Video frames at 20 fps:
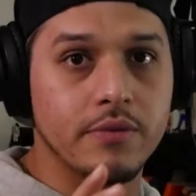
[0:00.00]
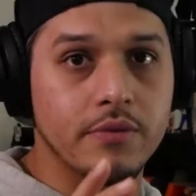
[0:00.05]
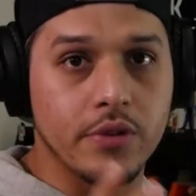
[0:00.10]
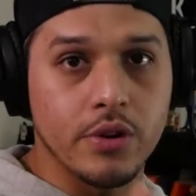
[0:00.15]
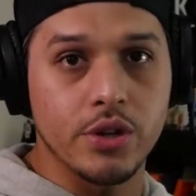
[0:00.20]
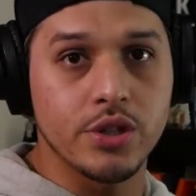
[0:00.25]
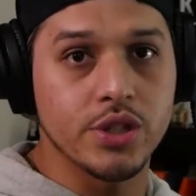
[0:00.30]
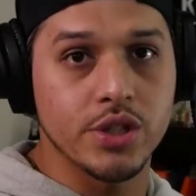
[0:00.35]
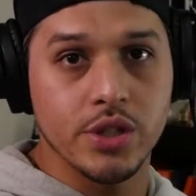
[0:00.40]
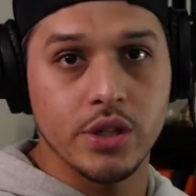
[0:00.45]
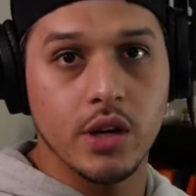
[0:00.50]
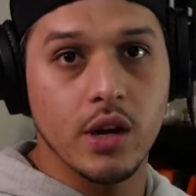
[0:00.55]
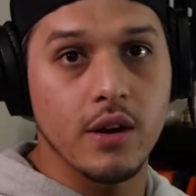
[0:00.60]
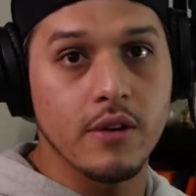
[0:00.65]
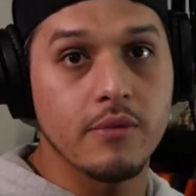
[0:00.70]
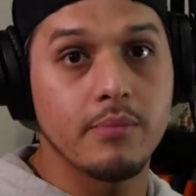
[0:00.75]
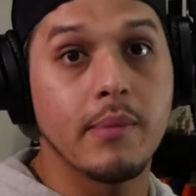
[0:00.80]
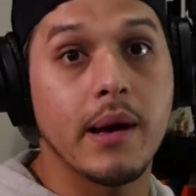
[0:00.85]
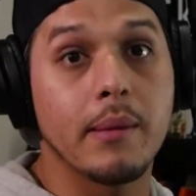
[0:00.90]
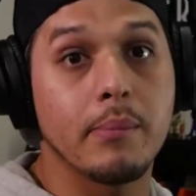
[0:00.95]
version
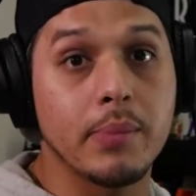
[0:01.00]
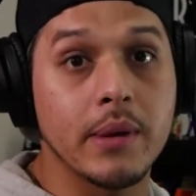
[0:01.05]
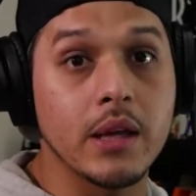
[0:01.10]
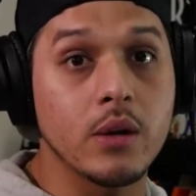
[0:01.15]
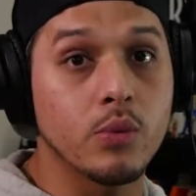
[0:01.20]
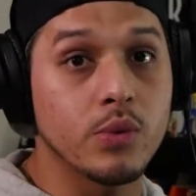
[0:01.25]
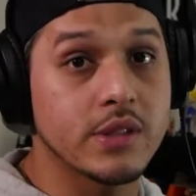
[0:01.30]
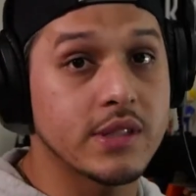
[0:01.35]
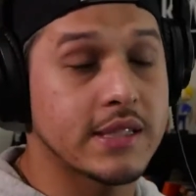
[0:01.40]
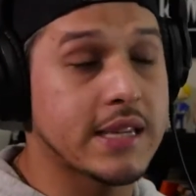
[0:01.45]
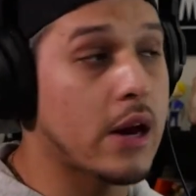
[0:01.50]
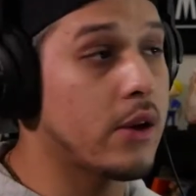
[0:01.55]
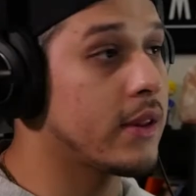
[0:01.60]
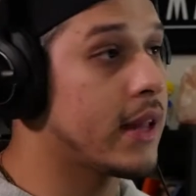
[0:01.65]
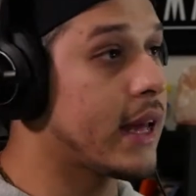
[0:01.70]
of my beat would sound